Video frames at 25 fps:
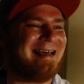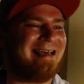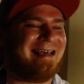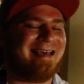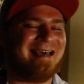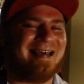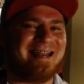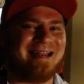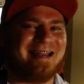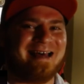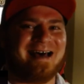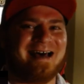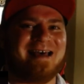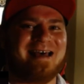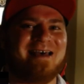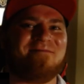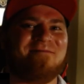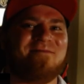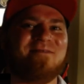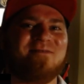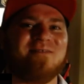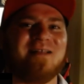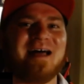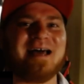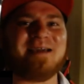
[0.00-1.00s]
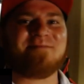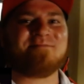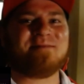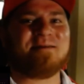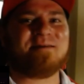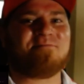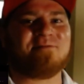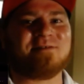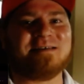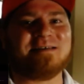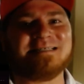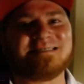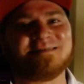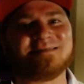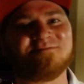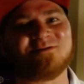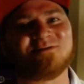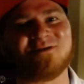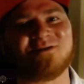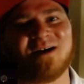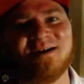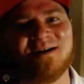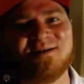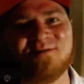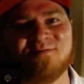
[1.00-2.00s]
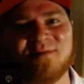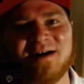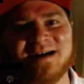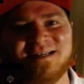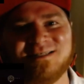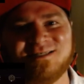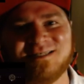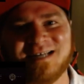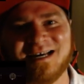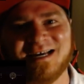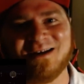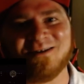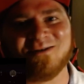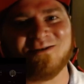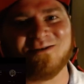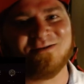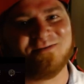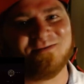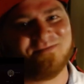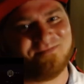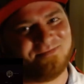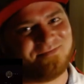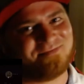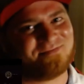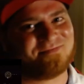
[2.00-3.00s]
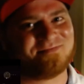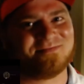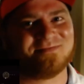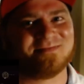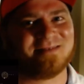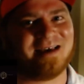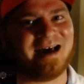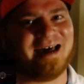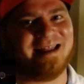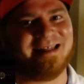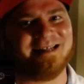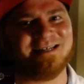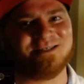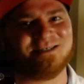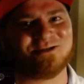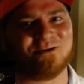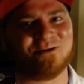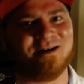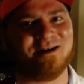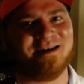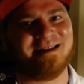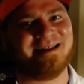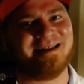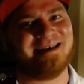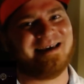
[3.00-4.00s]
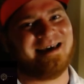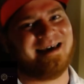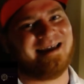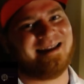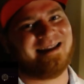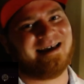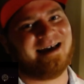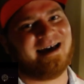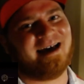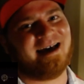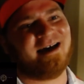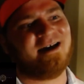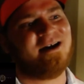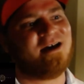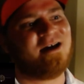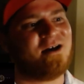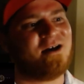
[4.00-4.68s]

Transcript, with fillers: And uh, if you like me, please subscribe to my channel. I'd enjoy it. And uh,